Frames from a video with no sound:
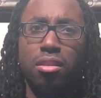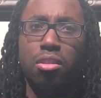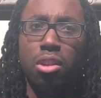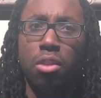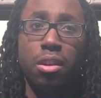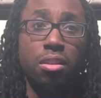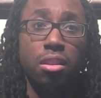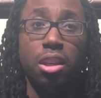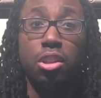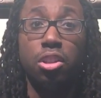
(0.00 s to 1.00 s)
You know, that's the
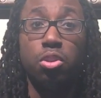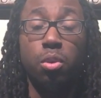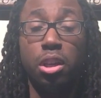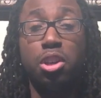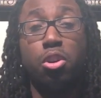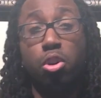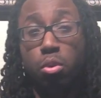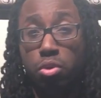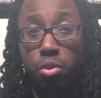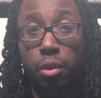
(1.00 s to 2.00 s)
thing that you clean your
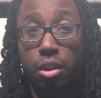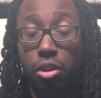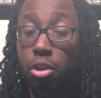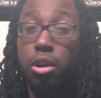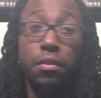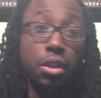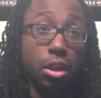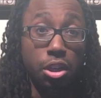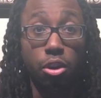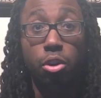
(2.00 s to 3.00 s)
cooch with. You know, you have to
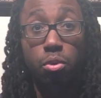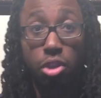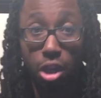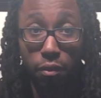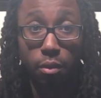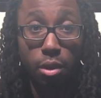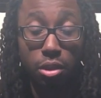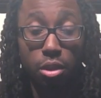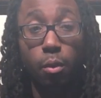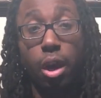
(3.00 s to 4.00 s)
clean your coochie every
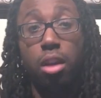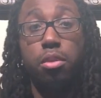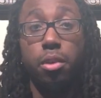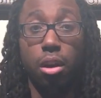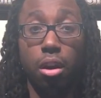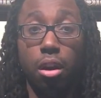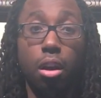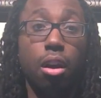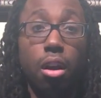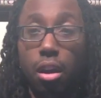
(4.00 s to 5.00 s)
once in a while,
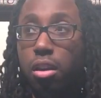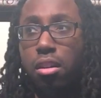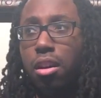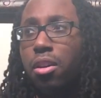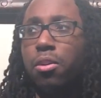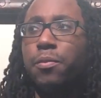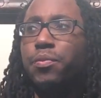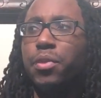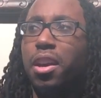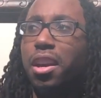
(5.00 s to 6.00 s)
sweetheart. You
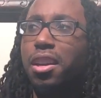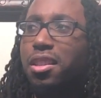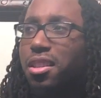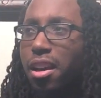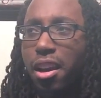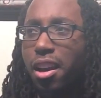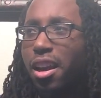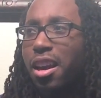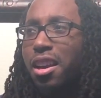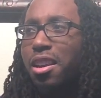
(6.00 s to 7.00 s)
know, it's
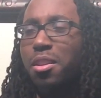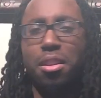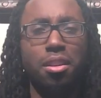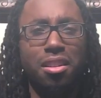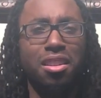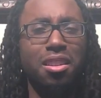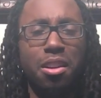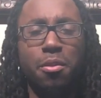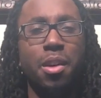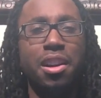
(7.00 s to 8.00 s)
like,
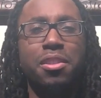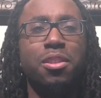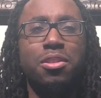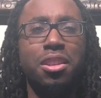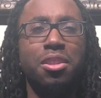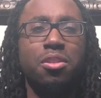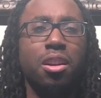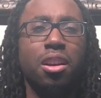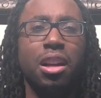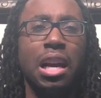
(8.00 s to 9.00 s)
why are you going to sit here
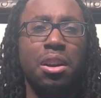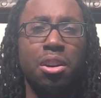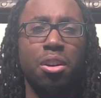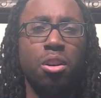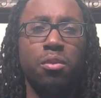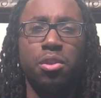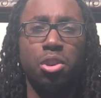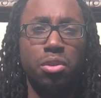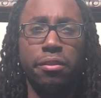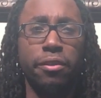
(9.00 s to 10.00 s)
trying to clown her over
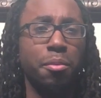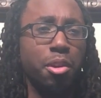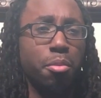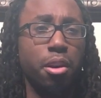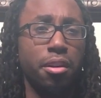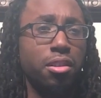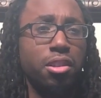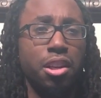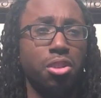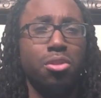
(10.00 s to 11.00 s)
using feminine
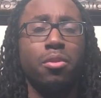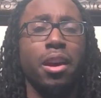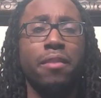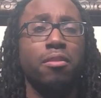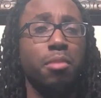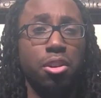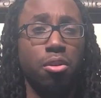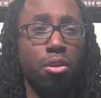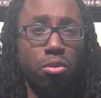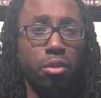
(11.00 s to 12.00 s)
products like you don't have them in
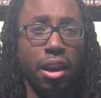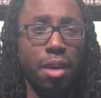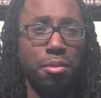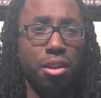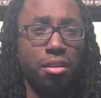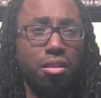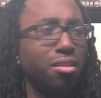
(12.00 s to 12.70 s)
your own cabinet?